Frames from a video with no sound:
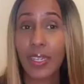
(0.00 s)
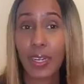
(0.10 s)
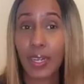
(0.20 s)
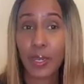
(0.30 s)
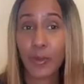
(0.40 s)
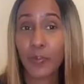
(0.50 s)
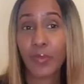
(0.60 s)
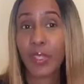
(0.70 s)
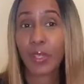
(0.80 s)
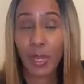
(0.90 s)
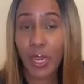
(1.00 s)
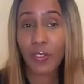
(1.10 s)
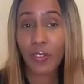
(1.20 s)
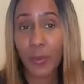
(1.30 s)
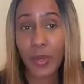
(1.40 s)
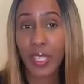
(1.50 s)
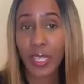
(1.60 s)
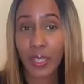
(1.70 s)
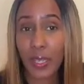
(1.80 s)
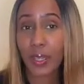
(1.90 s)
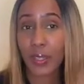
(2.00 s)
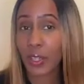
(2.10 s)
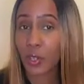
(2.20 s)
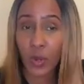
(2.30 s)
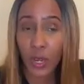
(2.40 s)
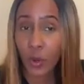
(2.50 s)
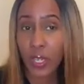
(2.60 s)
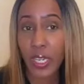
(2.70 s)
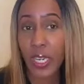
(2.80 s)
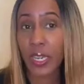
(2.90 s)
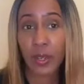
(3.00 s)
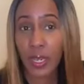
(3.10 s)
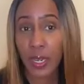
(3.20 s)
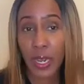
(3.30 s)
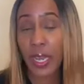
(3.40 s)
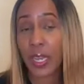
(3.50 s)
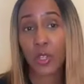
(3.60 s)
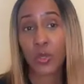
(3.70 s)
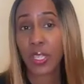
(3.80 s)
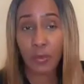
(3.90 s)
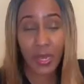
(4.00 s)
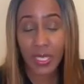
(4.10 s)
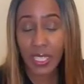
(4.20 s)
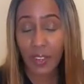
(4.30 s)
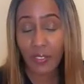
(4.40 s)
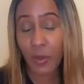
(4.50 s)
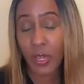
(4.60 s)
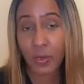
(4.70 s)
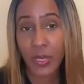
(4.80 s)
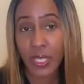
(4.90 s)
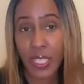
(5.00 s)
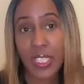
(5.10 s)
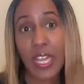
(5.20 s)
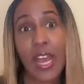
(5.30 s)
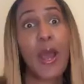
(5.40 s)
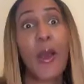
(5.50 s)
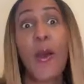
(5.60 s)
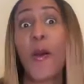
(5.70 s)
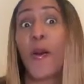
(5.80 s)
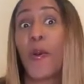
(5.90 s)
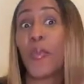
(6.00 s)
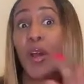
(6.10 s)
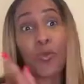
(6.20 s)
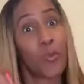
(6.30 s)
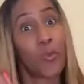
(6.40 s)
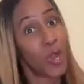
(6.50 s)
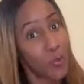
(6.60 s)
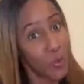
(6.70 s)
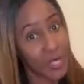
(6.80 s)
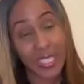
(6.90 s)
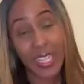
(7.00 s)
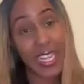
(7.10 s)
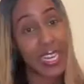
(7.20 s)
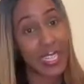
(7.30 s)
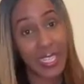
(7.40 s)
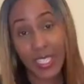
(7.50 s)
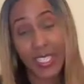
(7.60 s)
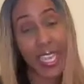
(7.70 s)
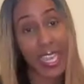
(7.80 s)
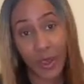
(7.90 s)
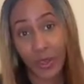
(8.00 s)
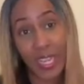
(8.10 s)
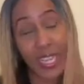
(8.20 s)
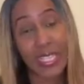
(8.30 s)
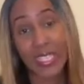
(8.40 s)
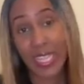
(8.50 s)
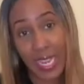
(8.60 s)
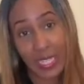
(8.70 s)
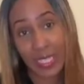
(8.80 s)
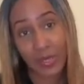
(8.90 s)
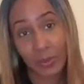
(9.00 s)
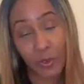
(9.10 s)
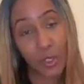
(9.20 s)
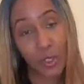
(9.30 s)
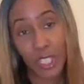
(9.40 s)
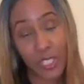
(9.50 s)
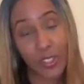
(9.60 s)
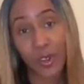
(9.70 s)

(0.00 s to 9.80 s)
whatever about that you are recording and and you said bad stuff about Amy's kids. But what was this other lady saying on the other side before she hit